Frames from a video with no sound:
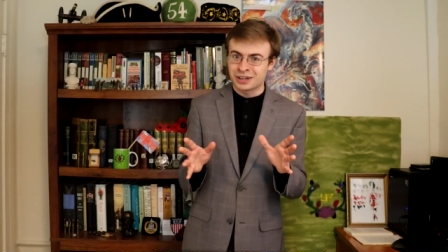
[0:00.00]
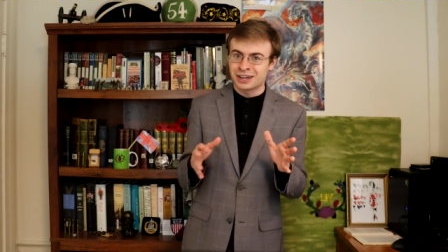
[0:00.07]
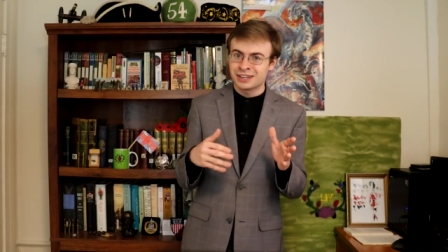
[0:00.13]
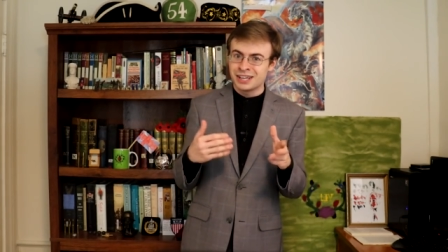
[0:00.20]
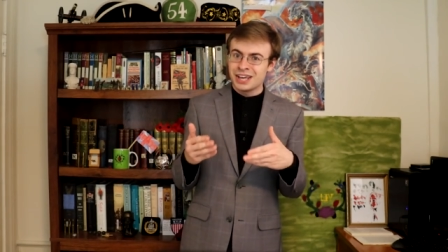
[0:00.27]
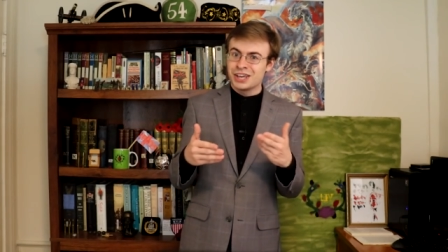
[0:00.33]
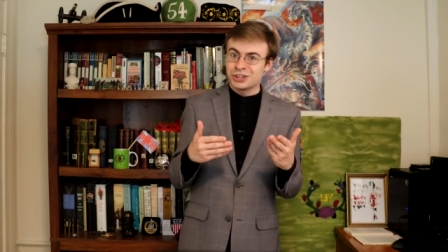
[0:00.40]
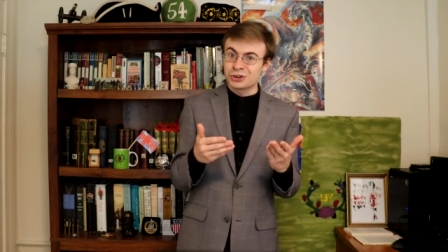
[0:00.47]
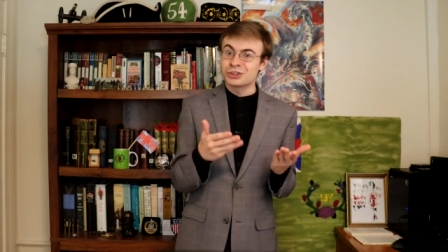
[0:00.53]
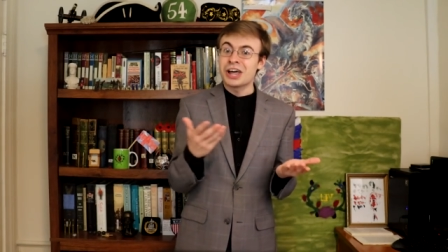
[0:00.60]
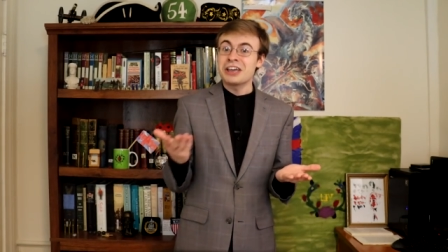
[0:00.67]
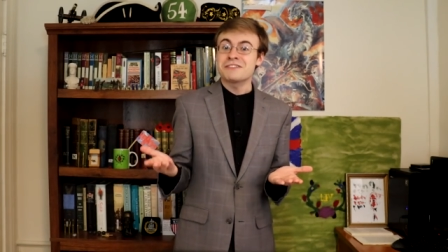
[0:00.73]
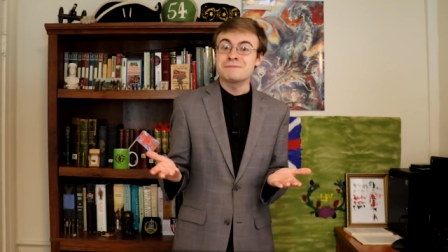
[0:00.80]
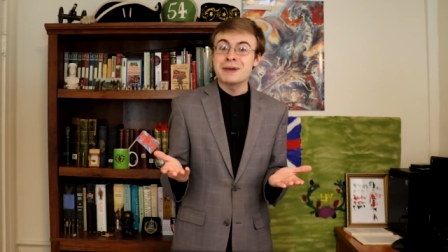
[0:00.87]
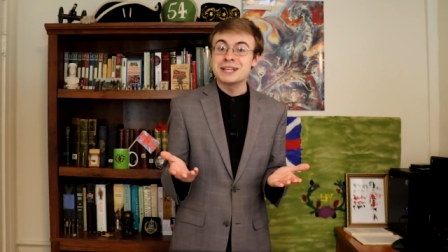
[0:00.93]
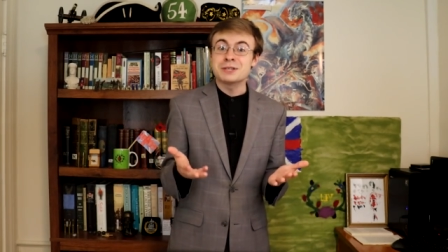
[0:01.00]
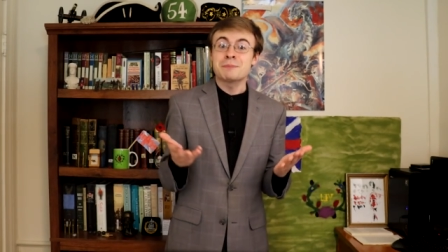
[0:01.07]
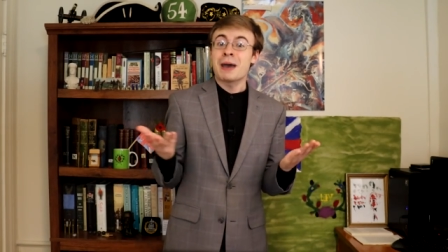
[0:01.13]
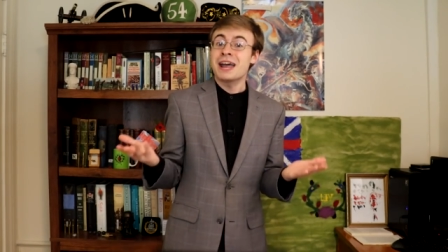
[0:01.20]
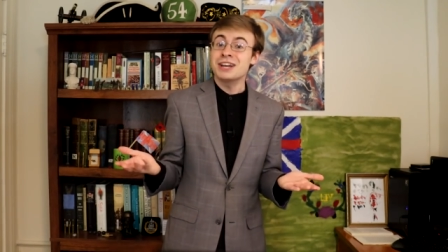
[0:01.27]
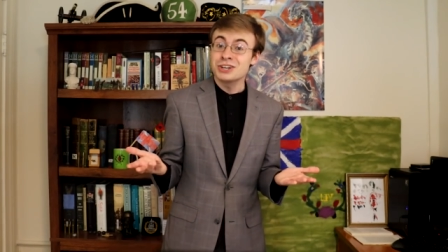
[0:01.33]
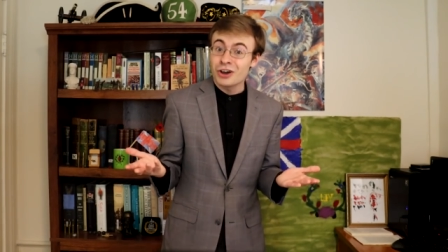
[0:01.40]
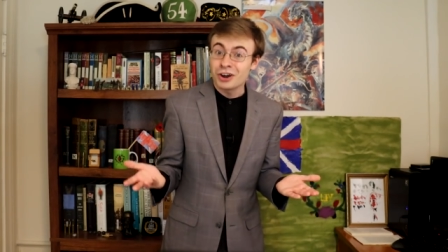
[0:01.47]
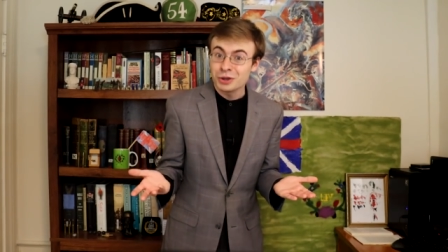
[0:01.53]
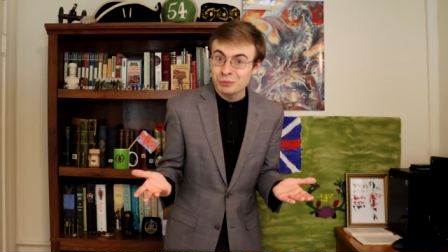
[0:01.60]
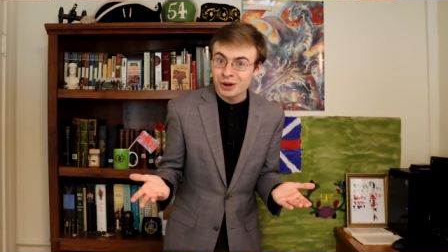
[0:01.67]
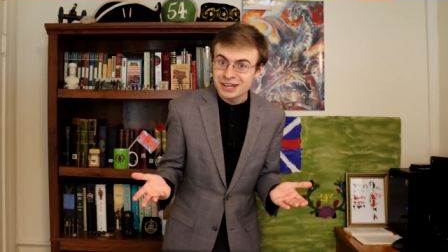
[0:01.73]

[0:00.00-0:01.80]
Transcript: uh, your life may depend on it